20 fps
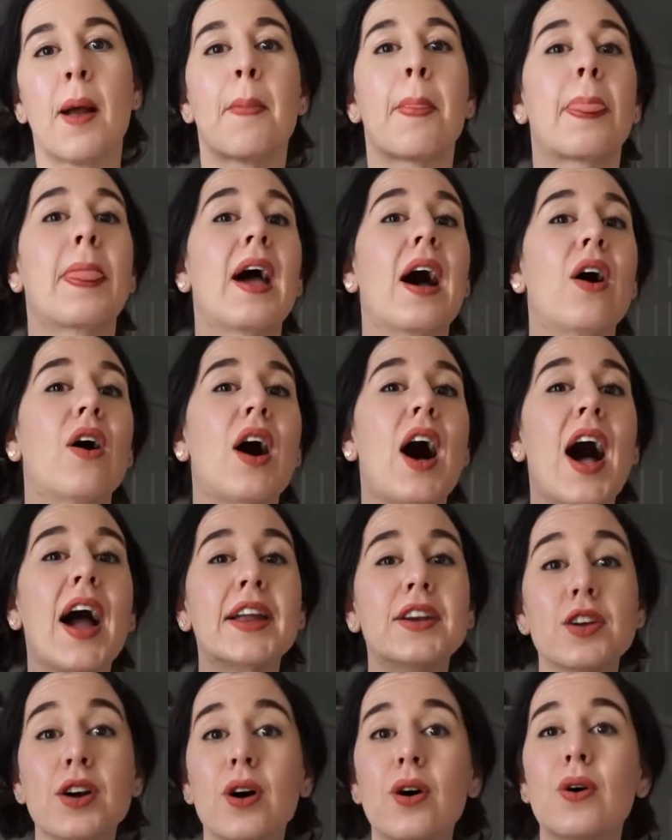Now, I
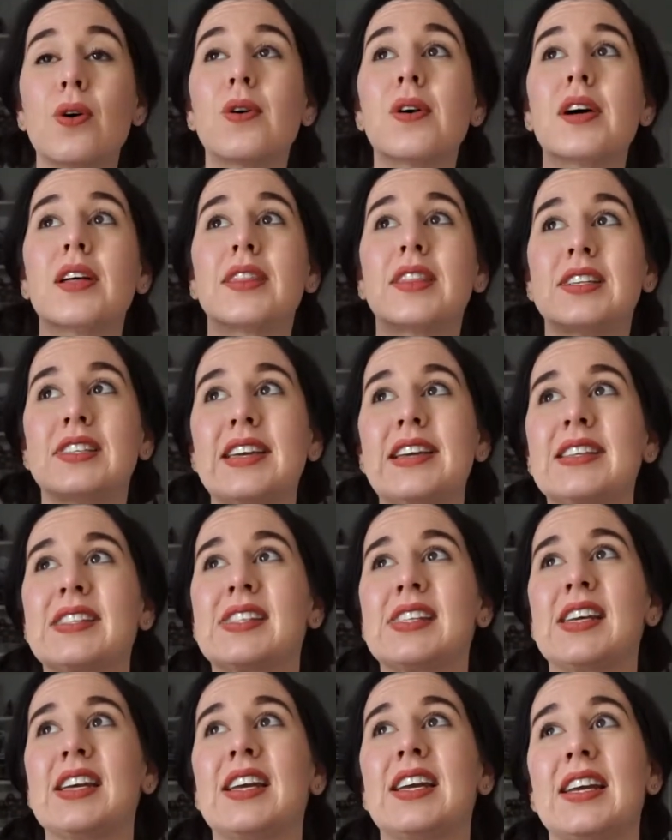know the
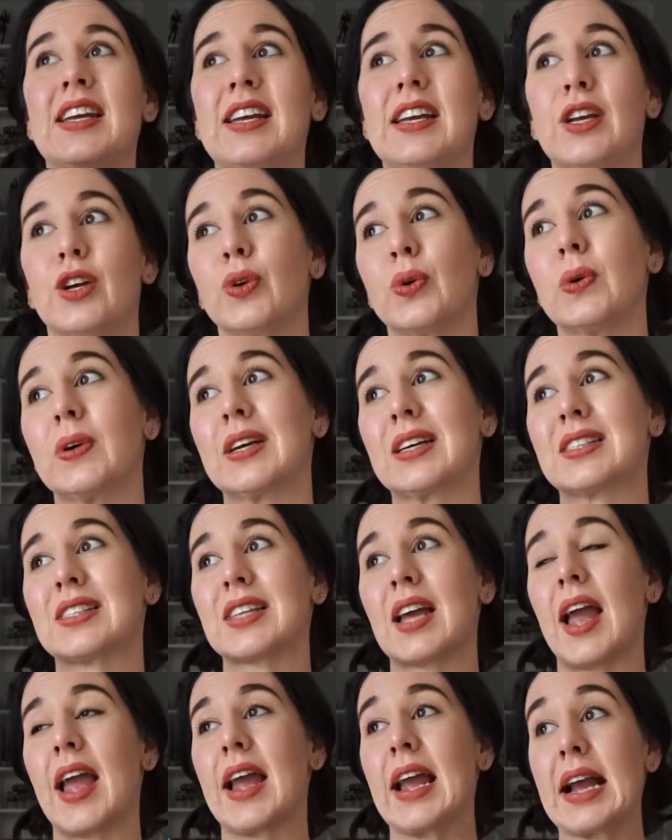DCEU gets
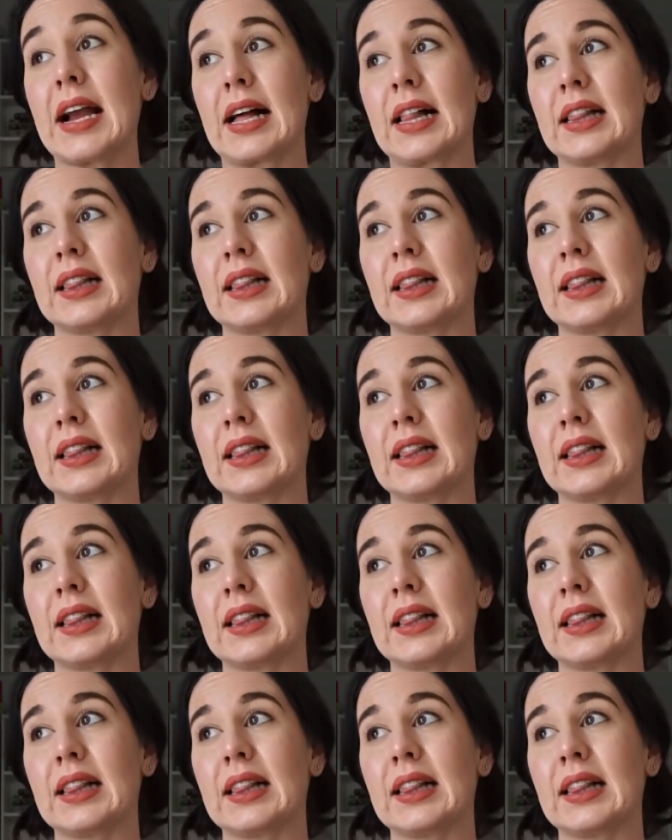a